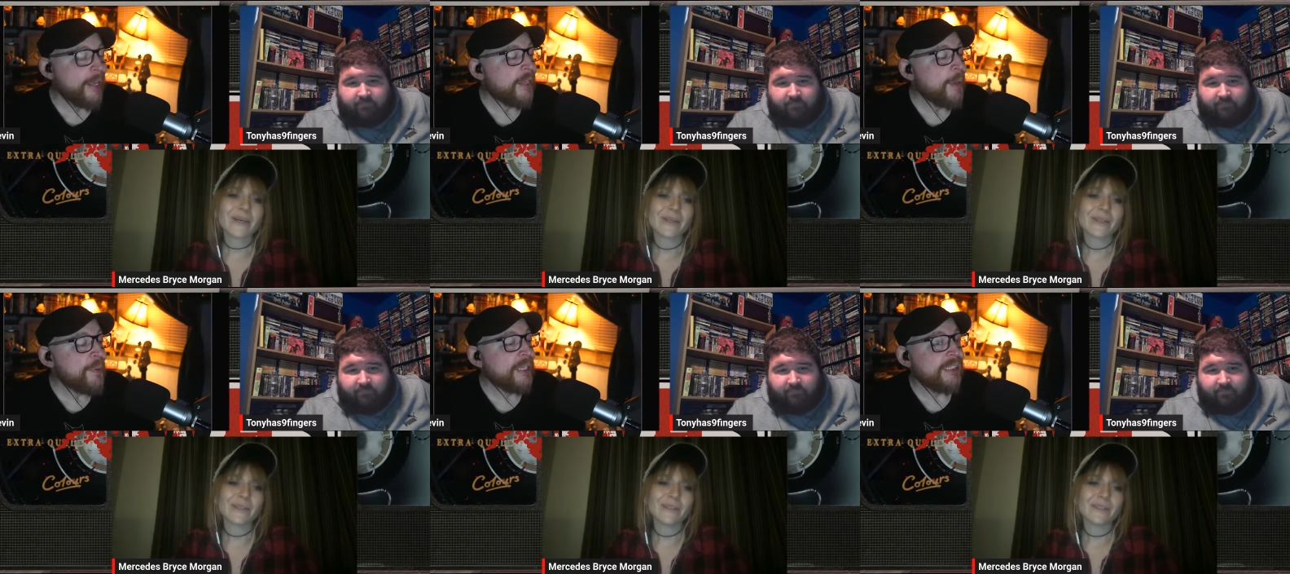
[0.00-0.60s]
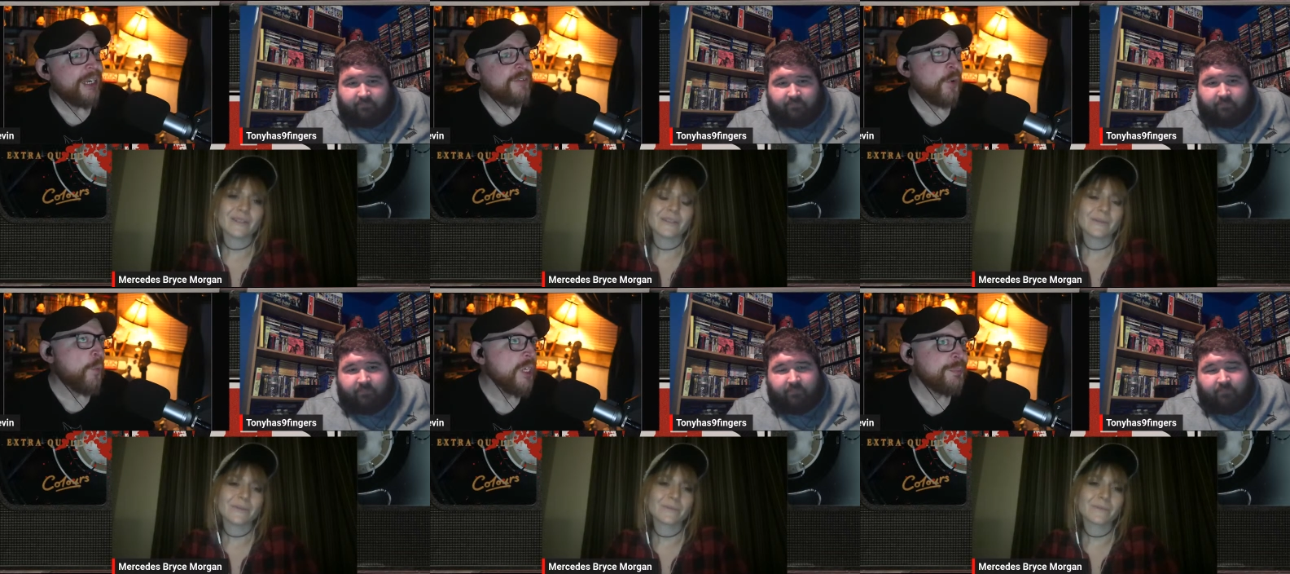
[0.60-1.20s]
Speaker 1: that, being said if it
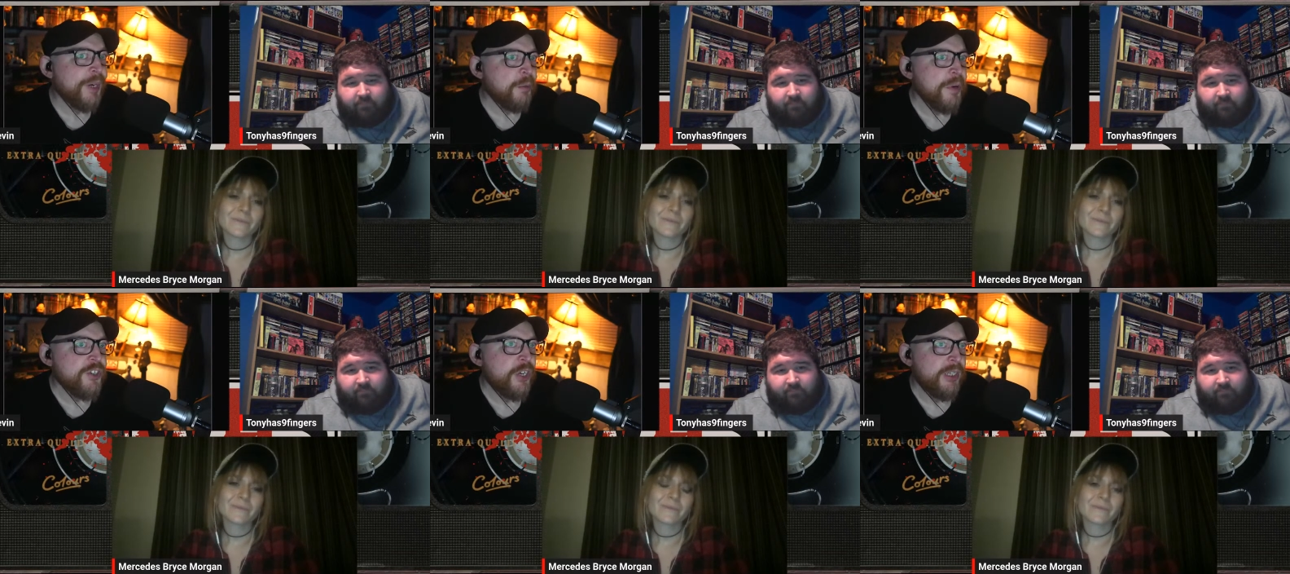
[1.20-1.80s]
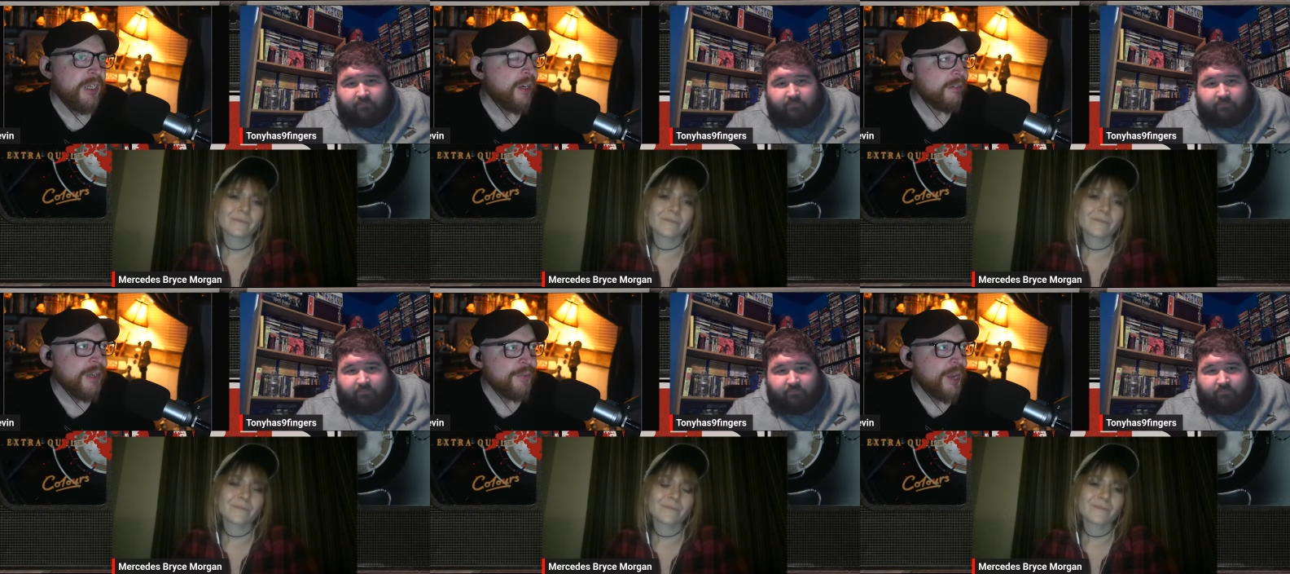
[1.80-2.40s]
was bigger budget and they got different